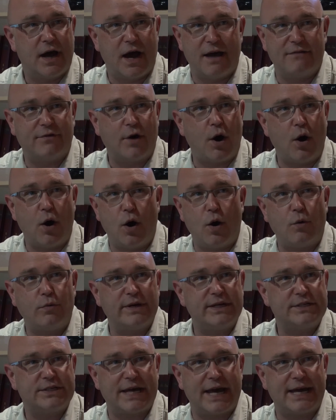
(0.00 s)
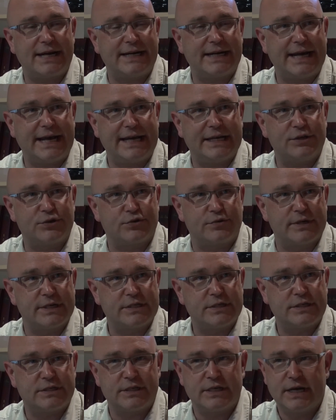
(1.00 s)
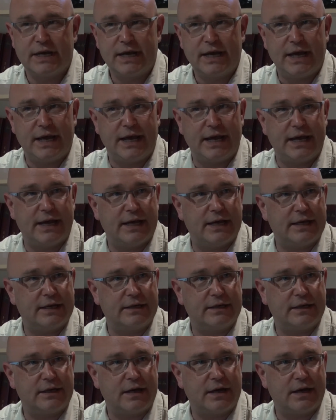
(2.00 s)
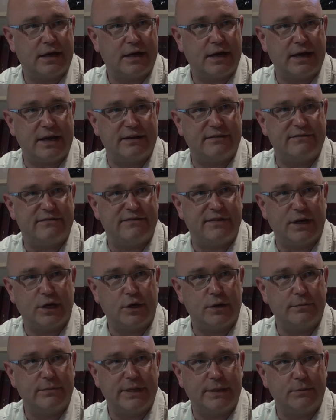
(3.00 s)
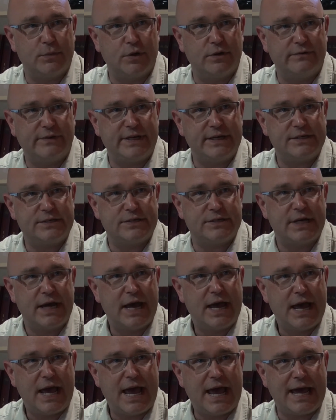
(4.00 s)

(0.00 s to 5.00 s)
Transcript: I've always had an interest in film and movies,